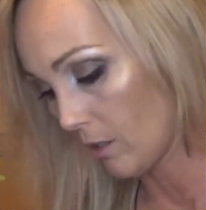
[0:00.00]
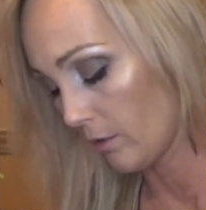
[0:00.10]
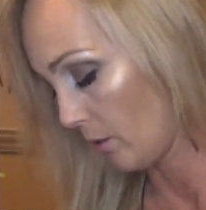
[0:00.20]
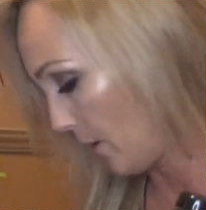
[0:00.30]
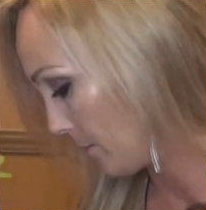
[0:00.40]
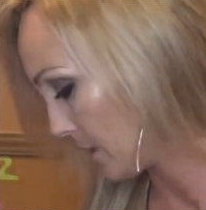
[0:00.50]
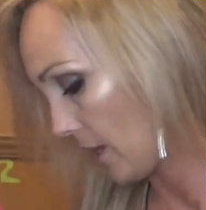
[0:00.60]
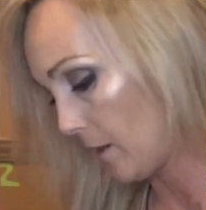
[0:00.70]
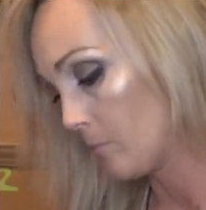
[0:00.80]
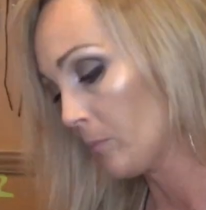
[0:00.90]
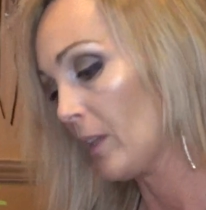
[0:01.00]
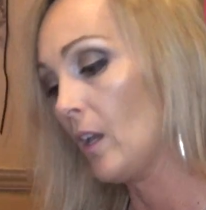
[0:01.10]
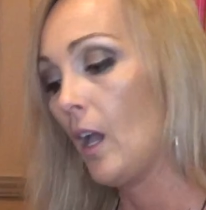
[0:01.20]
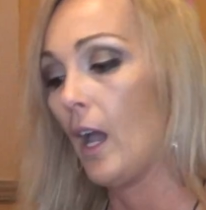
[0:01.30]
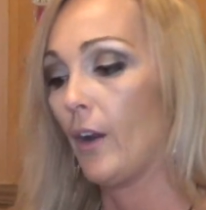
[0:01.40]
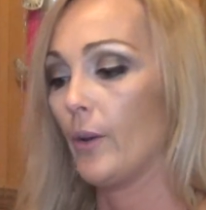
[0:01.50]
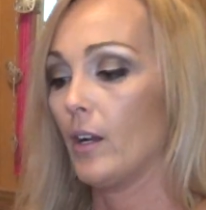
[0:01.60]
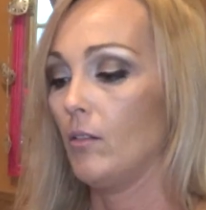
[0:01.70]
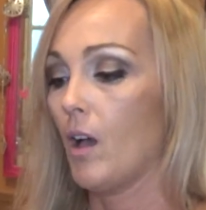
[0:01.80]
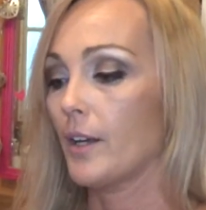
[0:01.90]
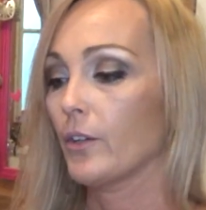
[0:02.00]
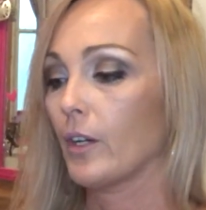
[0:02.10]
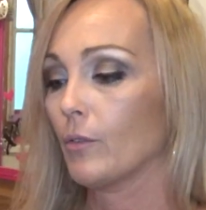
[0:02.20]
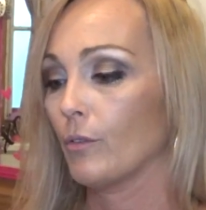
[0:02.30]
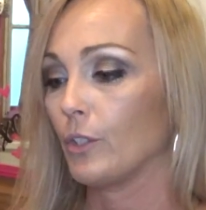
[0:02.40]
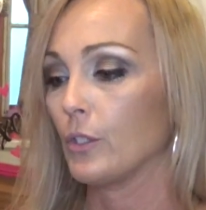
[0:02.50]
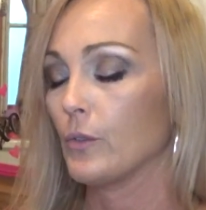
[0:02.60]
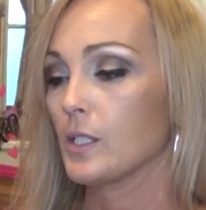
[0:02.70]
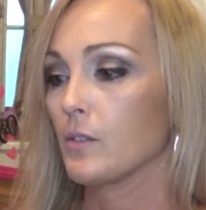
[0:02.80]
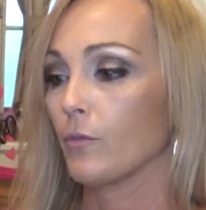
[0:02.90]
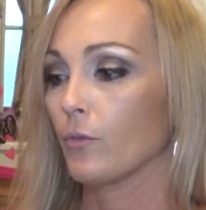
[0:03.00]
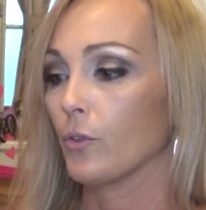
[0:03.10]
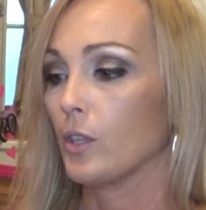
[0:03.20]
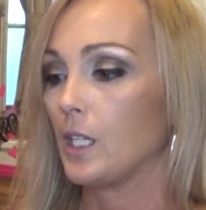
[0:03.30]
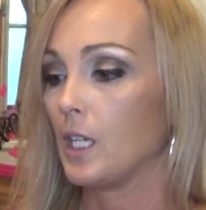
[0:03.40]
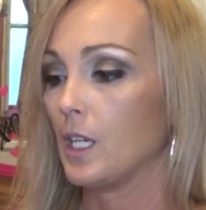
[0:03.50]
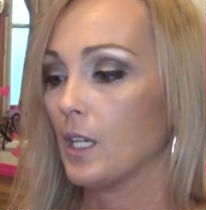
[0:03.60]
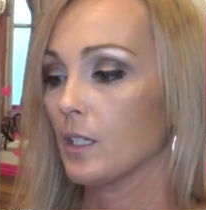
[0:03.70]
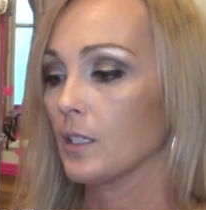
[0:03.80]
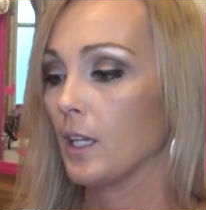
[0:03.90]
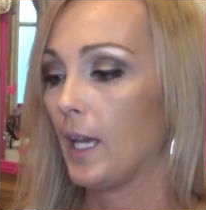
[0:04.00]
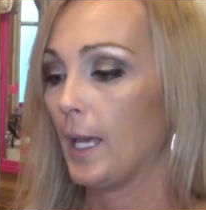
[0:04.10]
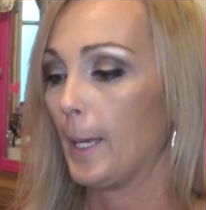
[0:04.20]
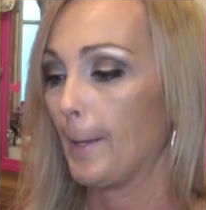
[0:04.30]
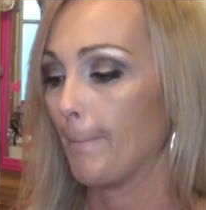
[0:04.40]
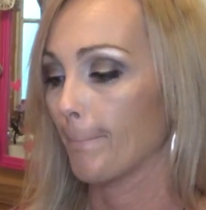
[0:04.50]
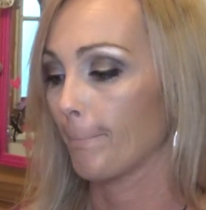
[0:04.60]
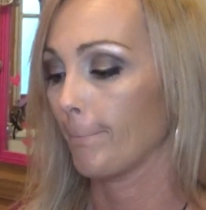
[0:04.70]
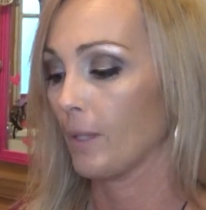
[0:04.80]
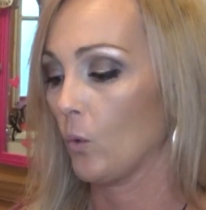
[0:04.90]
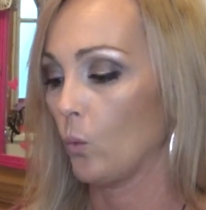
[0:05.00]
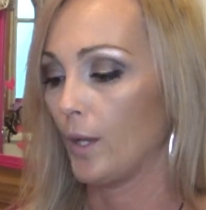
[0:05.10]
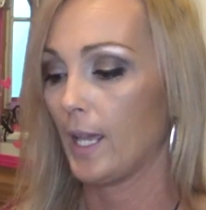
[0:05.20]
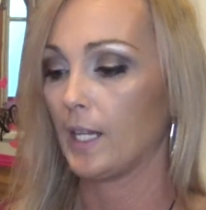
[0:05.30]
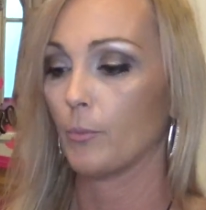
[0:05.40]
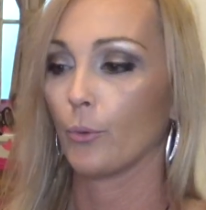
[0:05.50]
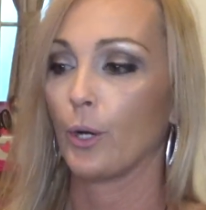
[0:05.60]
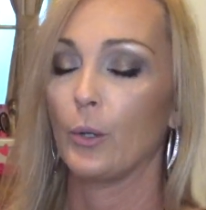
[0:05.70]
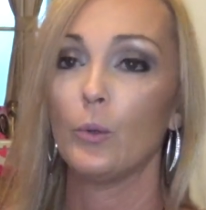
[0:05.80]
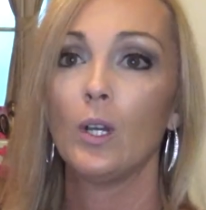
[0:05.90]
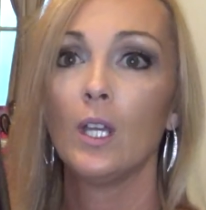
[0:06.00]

on their website, I read a lot of great reviews for the um, 180 Pro.